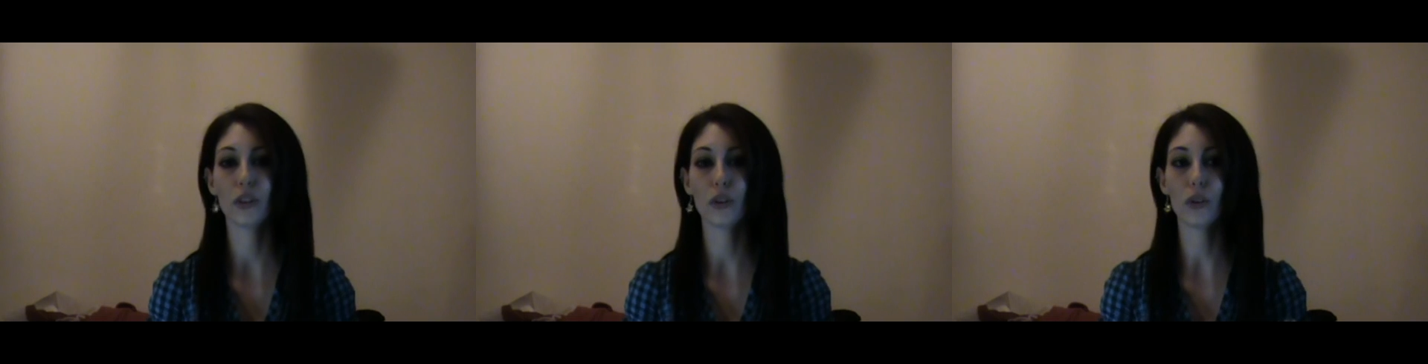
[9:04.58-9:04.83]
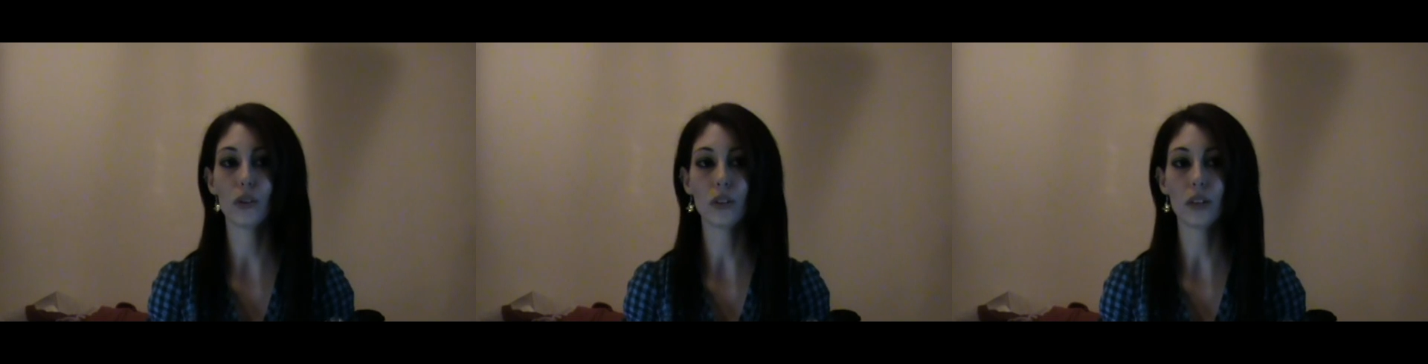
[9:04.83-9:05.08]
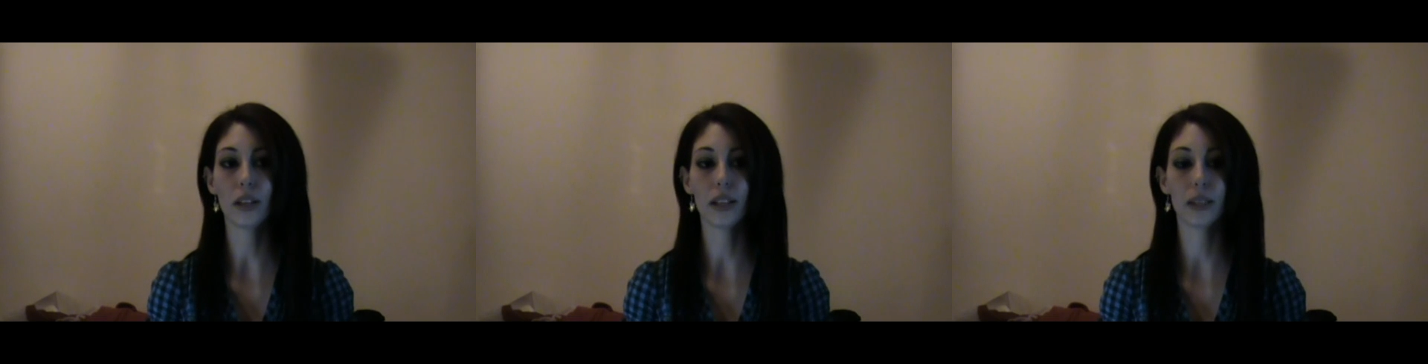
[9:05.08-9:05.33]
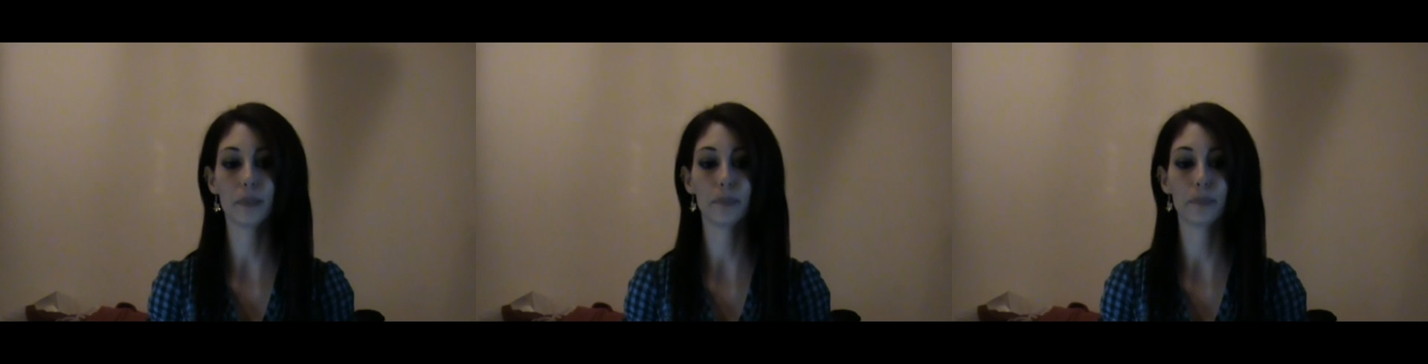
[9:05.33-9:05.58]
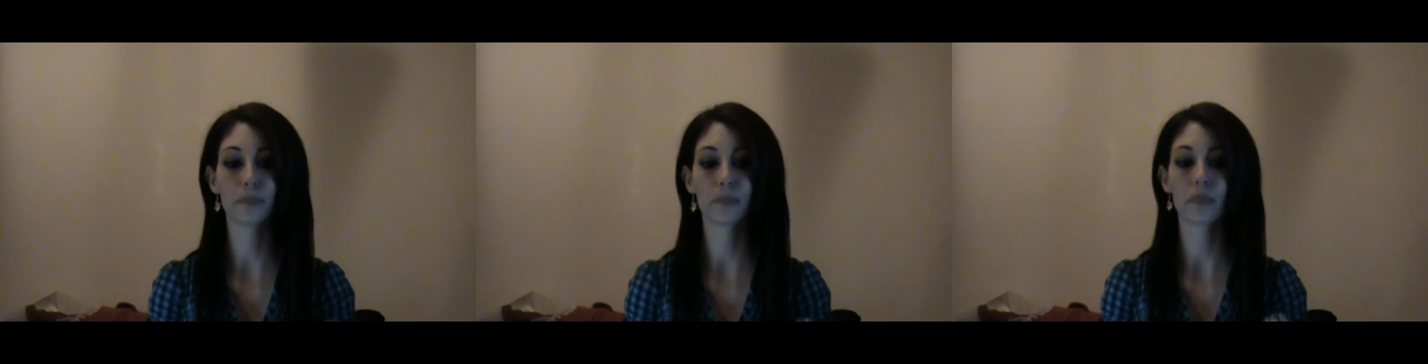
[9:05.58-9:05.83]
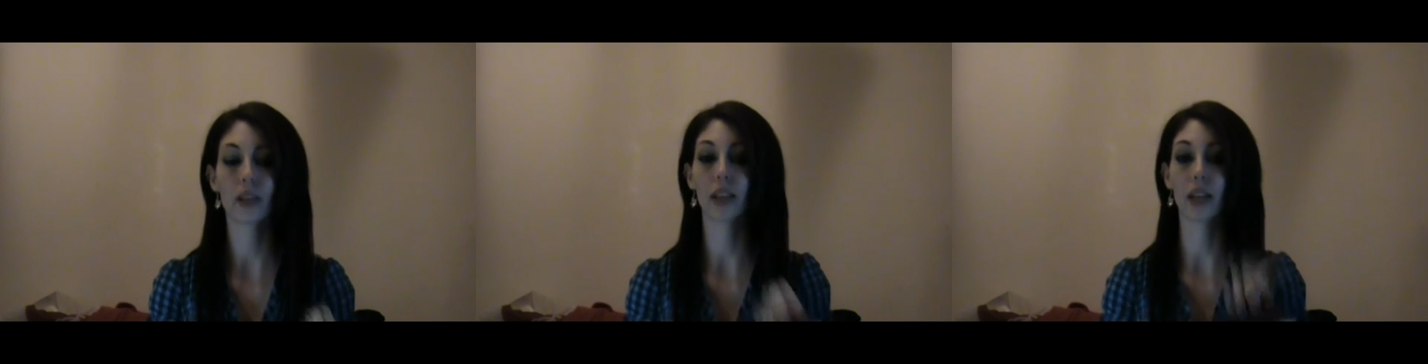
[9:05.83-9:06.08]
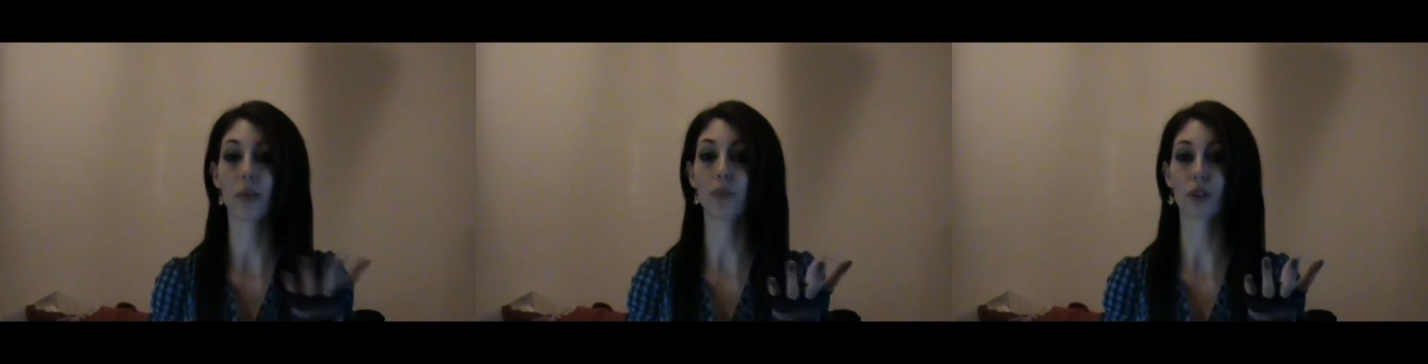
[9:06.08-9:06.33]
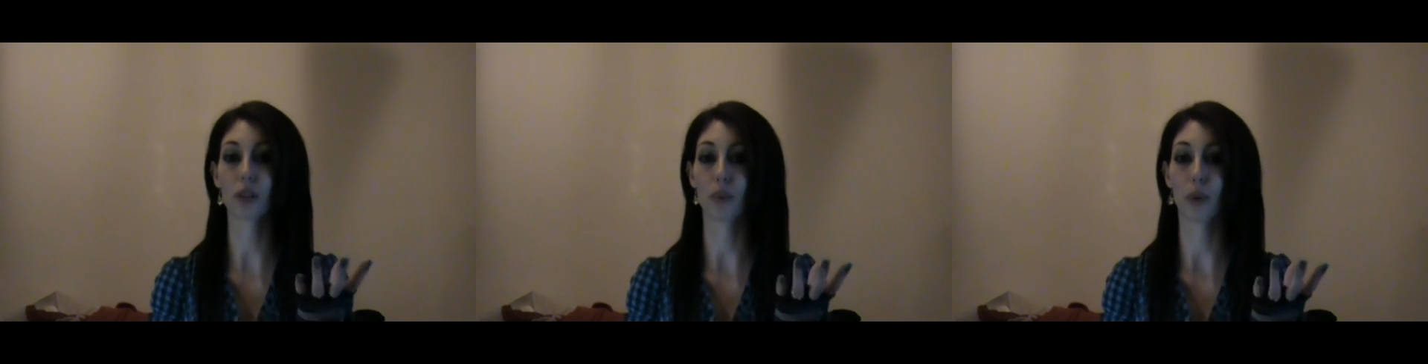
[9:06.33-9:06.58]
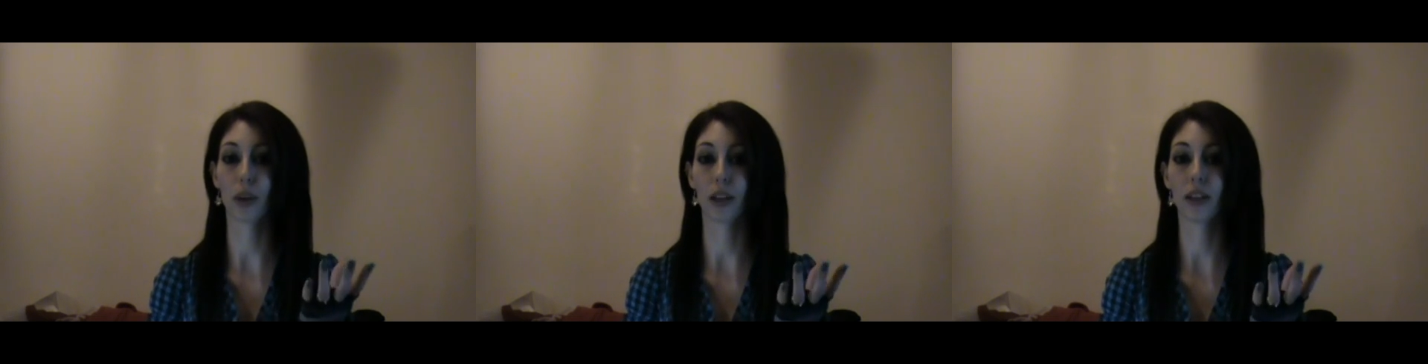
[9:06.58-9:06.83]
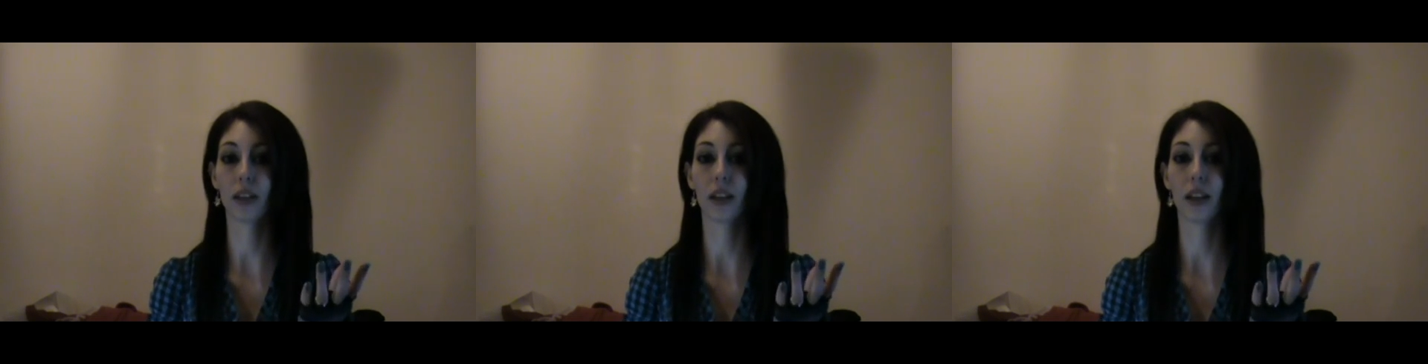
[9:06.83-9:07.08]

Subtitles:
you're capturing a point